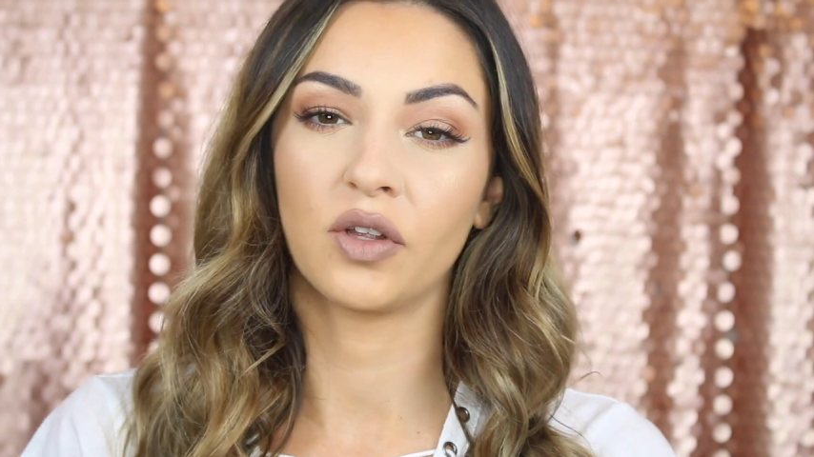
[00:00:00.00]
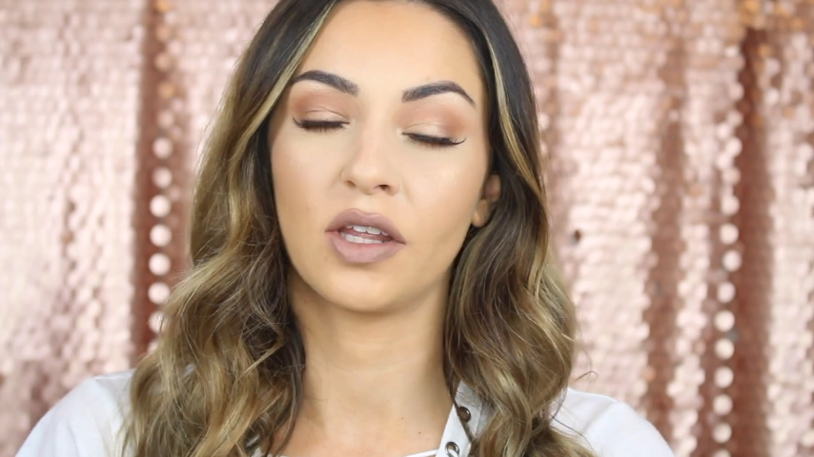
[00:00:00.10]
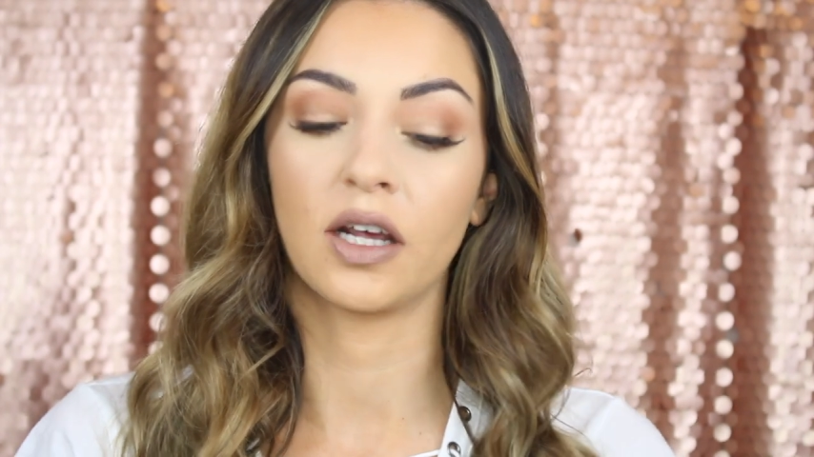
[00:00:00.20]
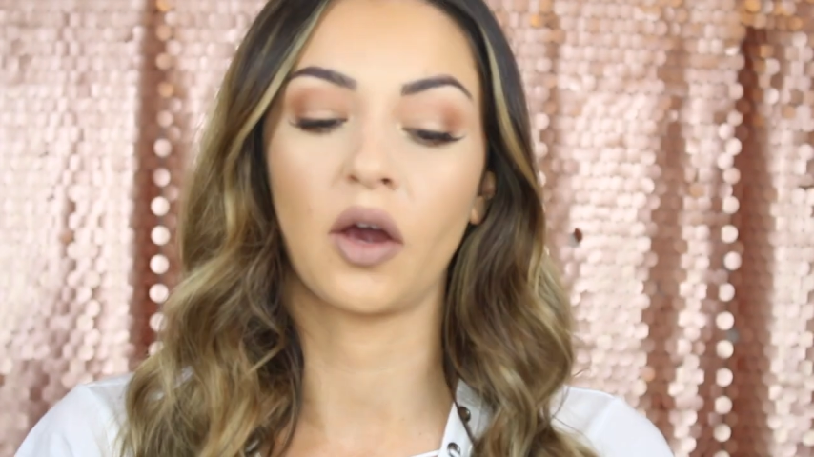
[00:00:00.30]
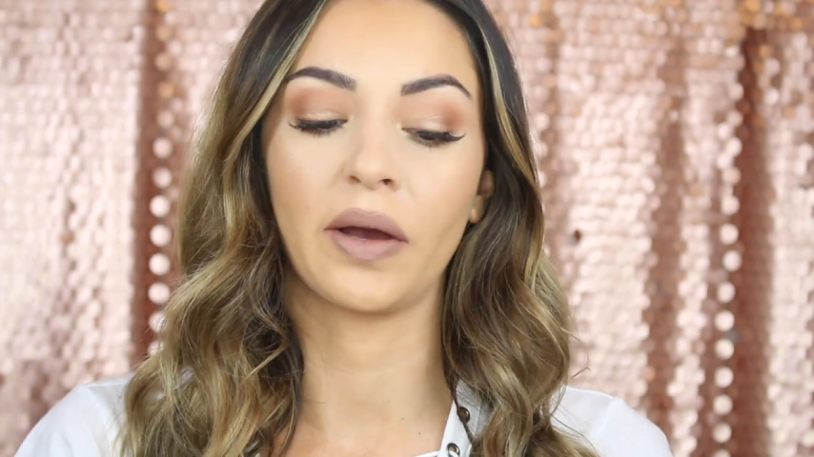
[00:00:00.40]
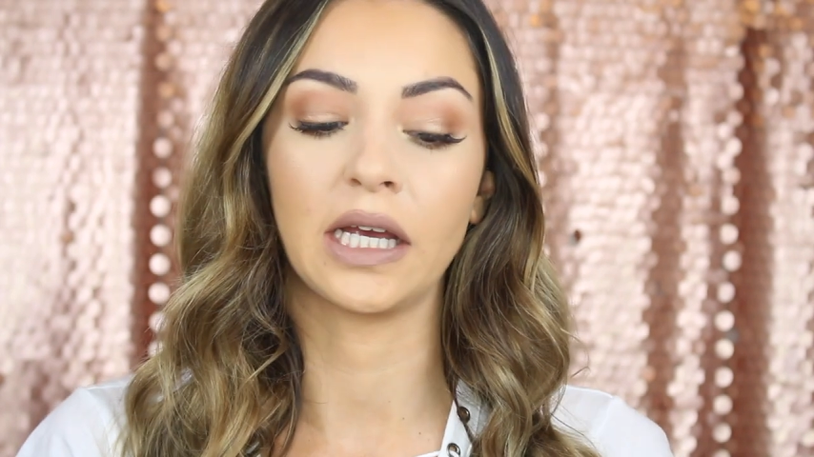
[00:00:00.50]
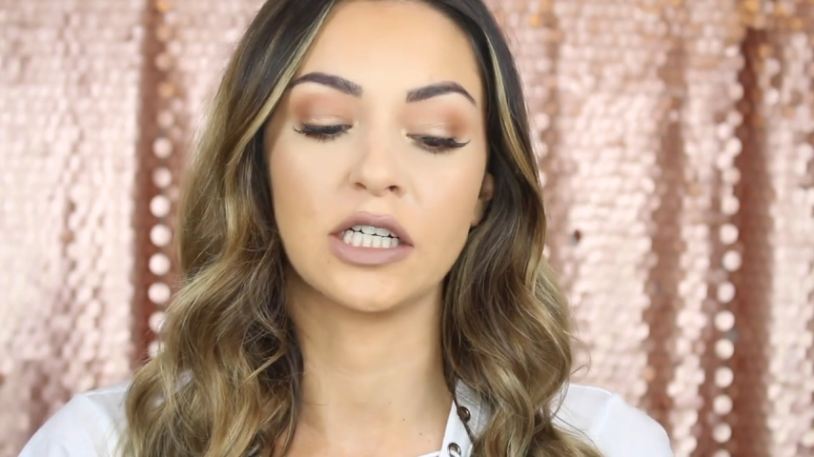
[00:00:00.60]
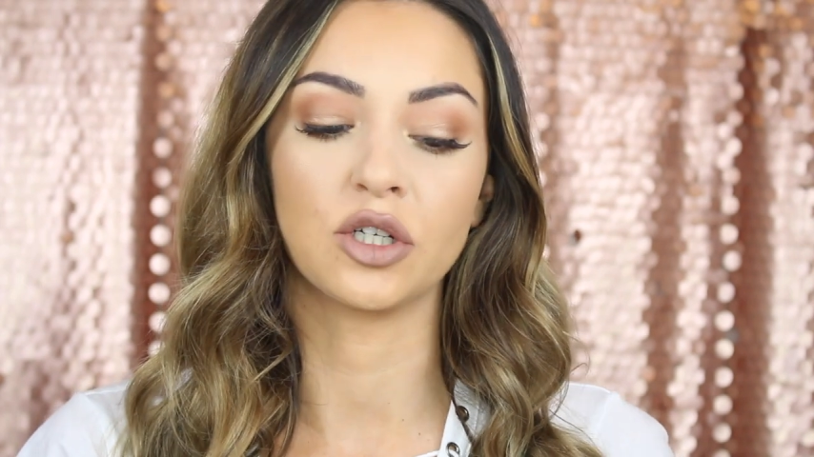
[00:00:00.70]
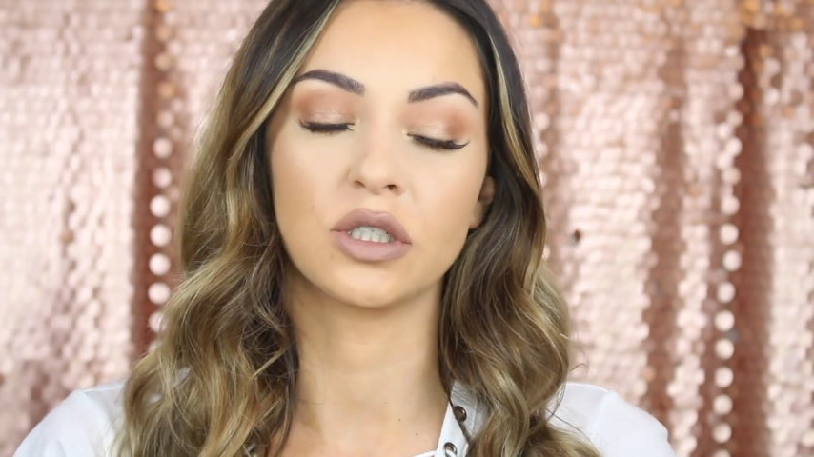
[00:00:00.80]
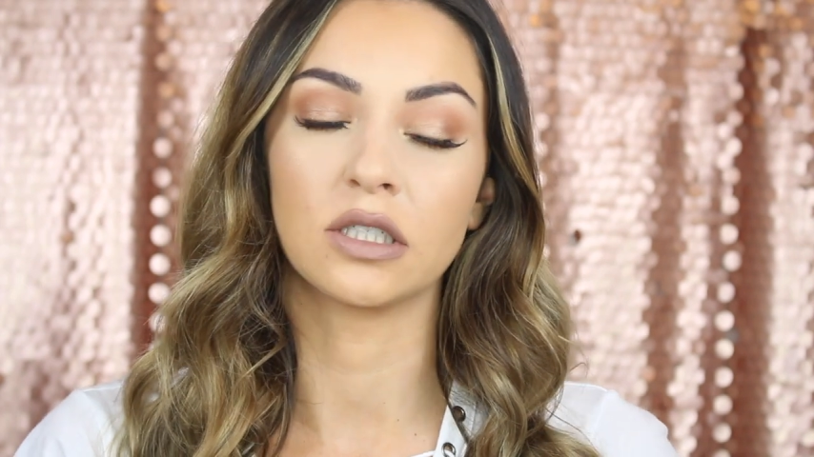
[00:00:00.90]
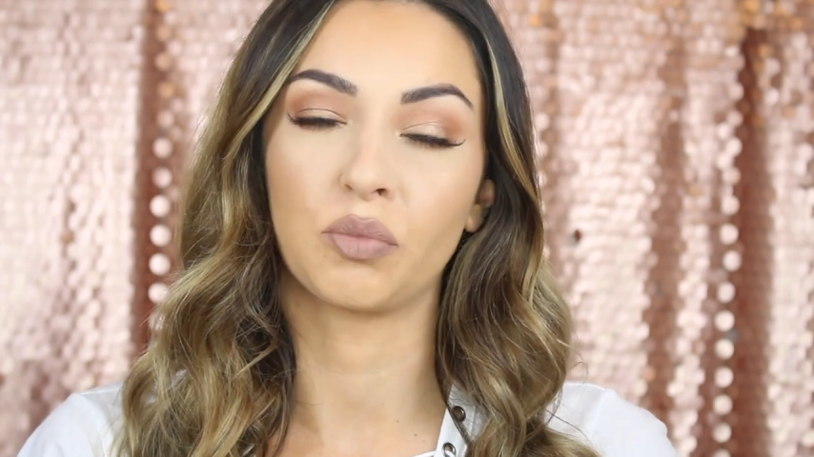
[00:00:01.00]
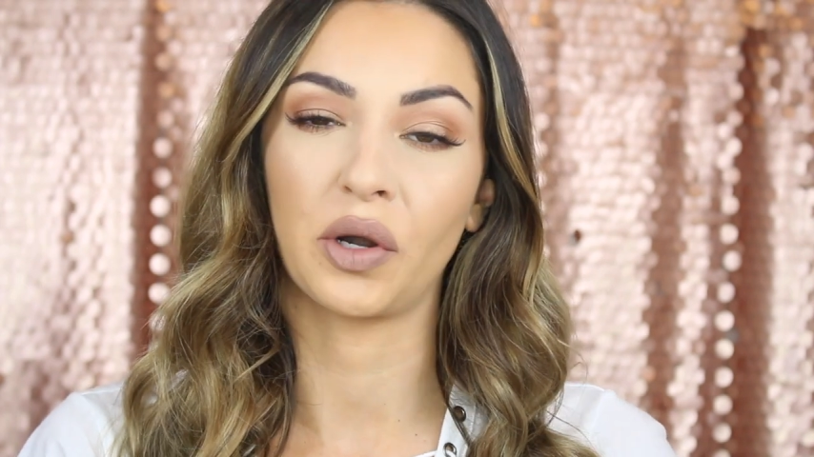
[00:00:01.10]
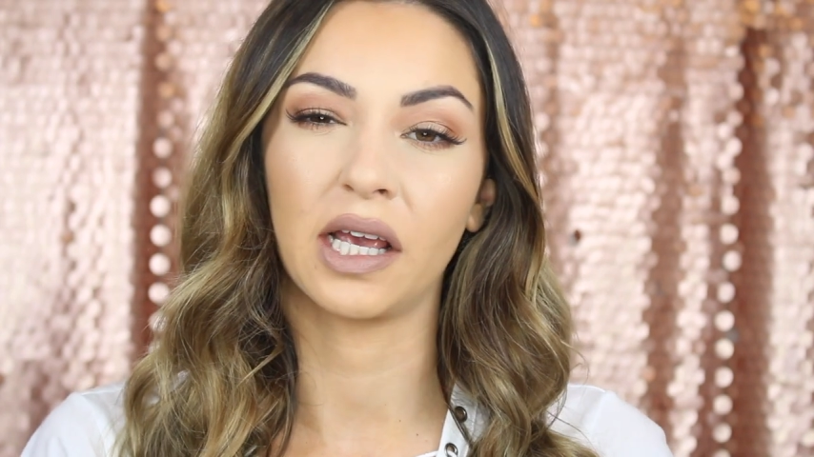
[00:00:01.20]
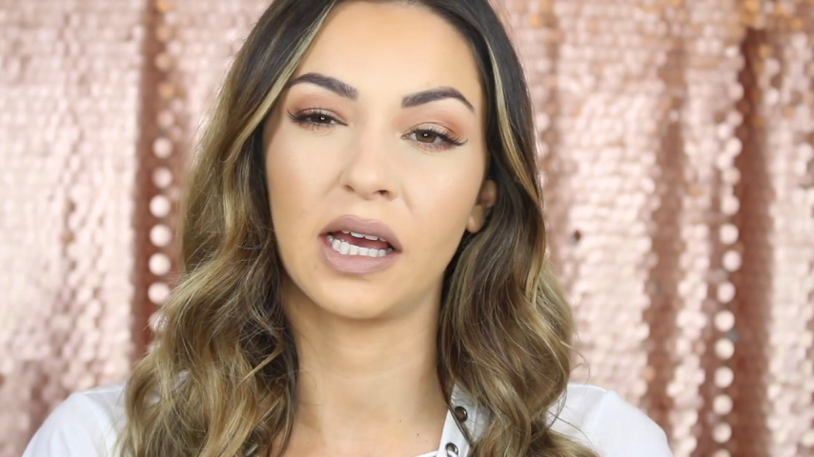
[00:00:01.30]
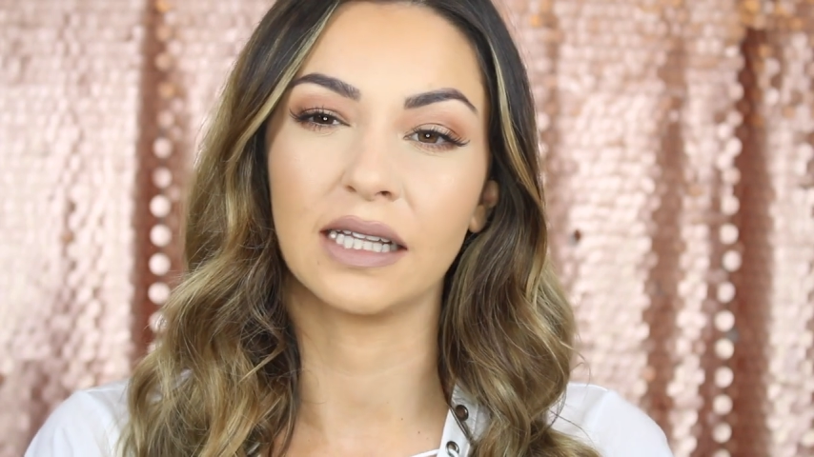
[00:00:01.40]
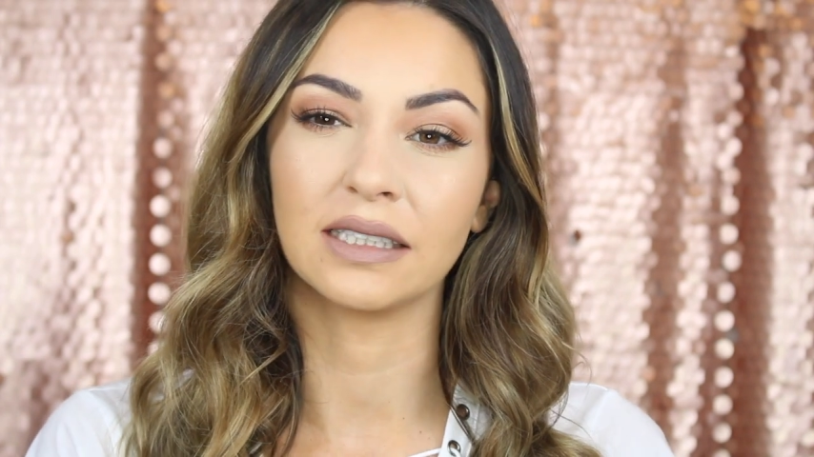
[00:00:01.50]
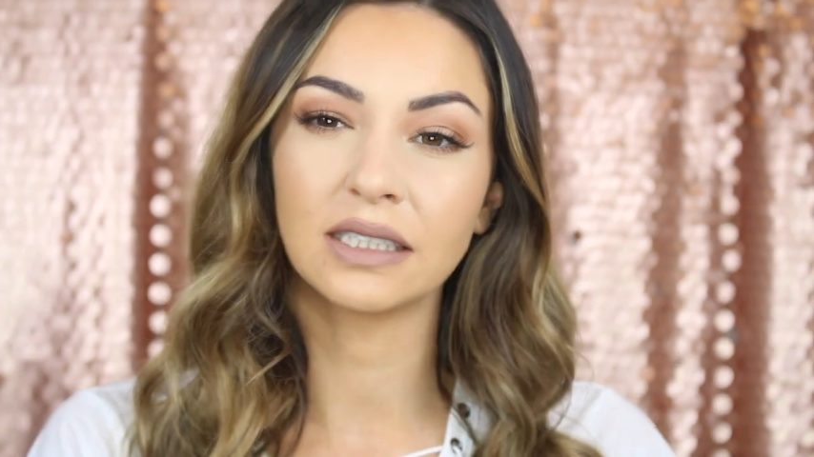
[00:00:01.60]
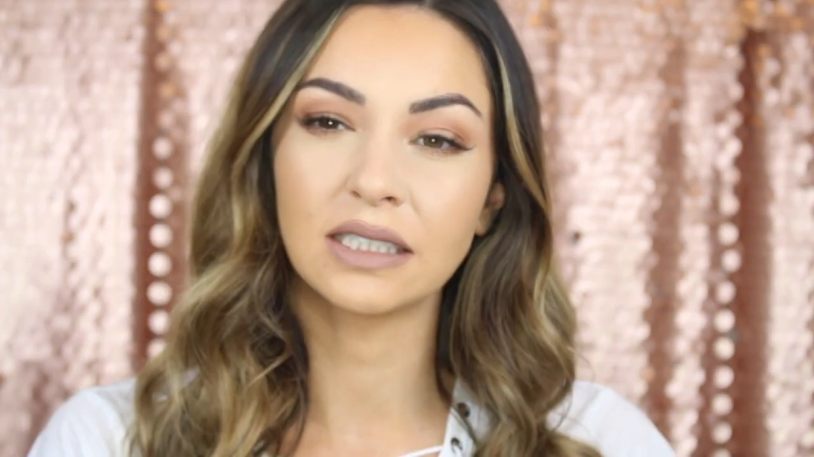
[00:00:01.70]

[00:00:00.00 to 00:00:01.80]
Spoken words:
you that are going into spring and